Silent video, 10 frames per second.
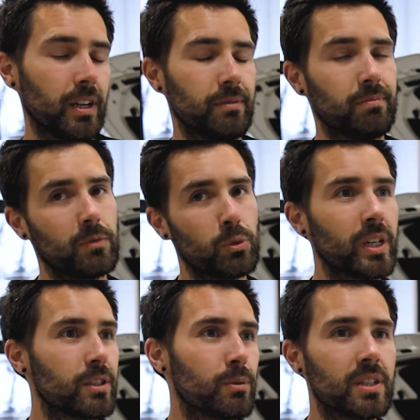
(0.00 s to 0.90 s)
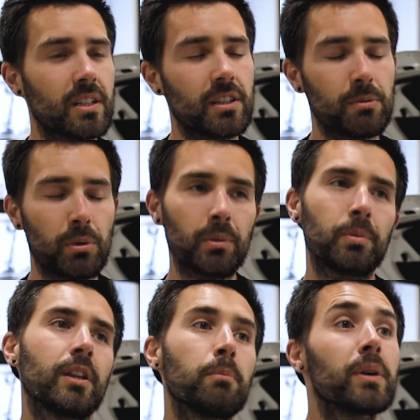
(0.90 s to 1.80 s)
A 2260 is
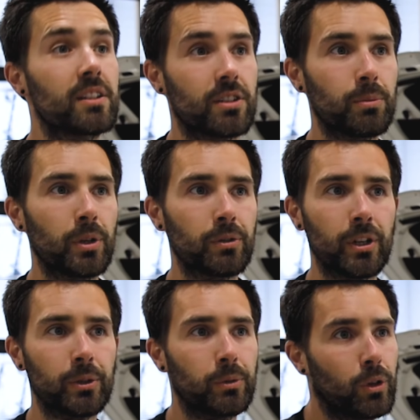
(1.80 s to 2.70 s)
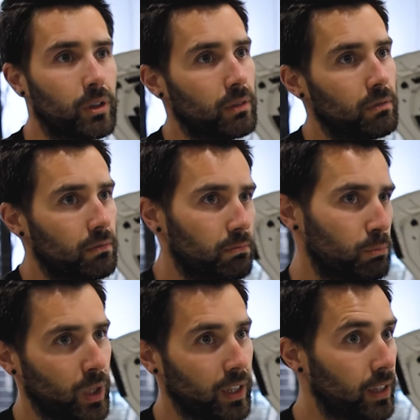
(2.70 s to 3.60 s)
probably the biggest turbo I'd go on
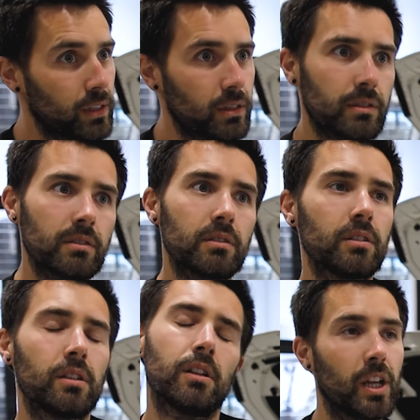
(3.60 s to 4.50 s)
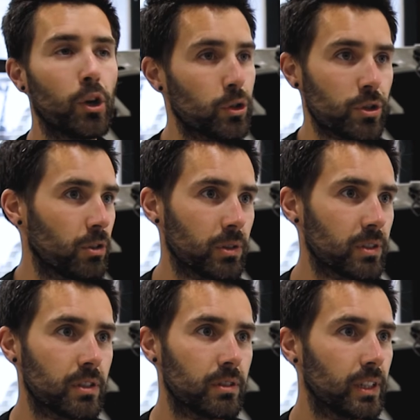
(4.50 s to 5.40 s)
one of these. They're not as strong
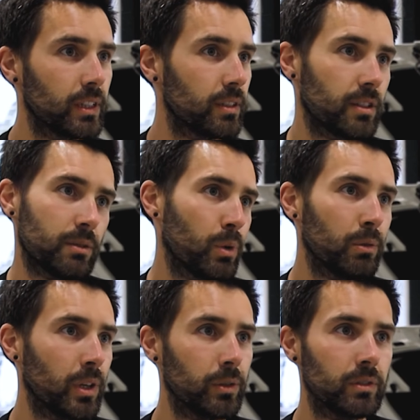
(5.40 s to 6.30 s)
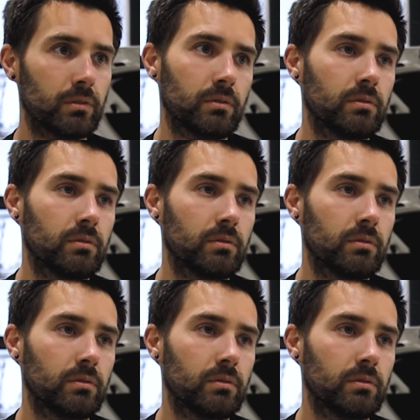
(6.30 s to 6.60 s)
as the 2 litres, as well known.